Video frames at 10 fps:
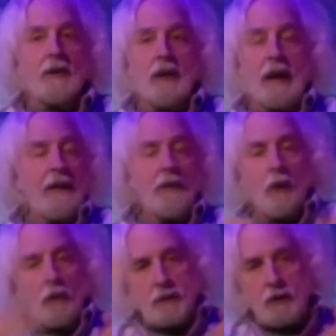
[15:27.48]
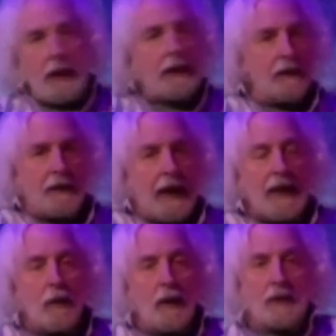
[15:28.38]
I never wrote directly to
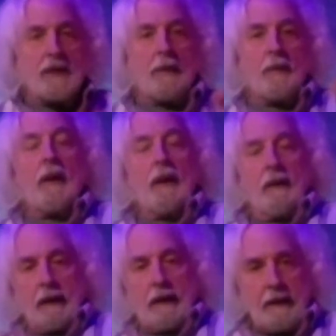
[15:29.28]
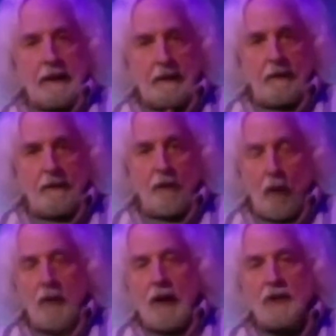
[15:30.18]
anyone except the
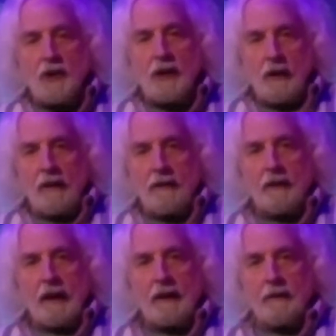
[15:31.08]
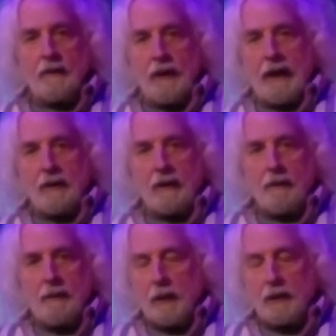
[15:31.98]
former engineer and creator,
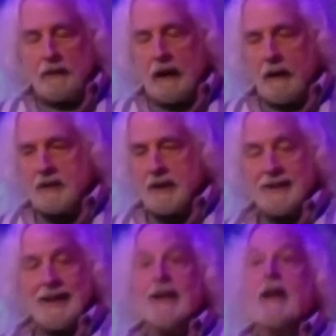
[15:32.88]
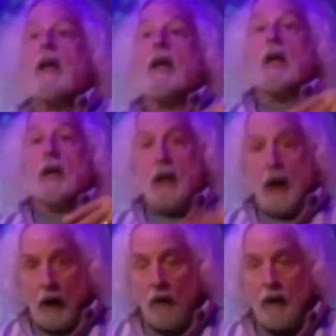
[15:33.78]
builder of Theremins. I said,
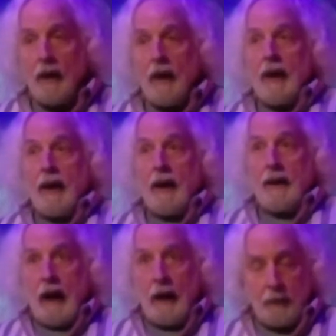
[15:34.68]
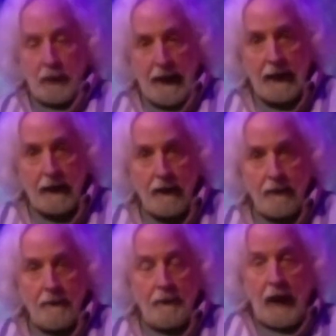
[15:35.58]
no, I am
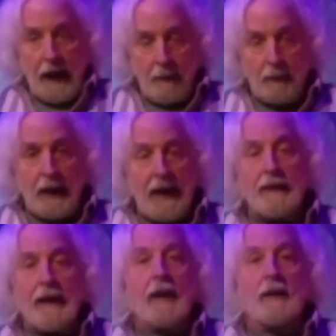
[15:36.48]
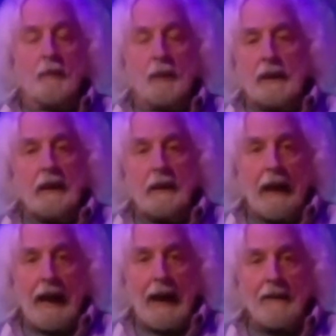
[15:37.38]
playing that completely
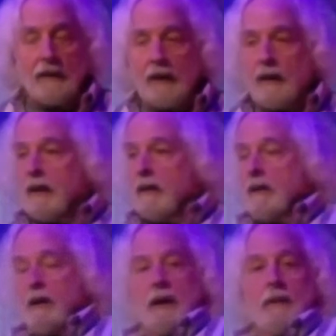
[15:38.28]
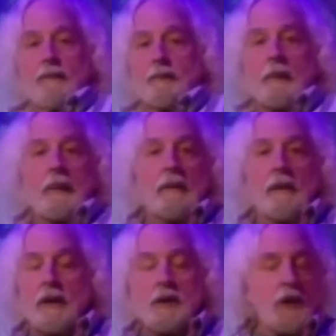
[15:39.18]
live.
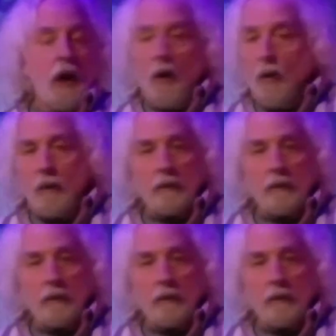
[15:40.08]
There's no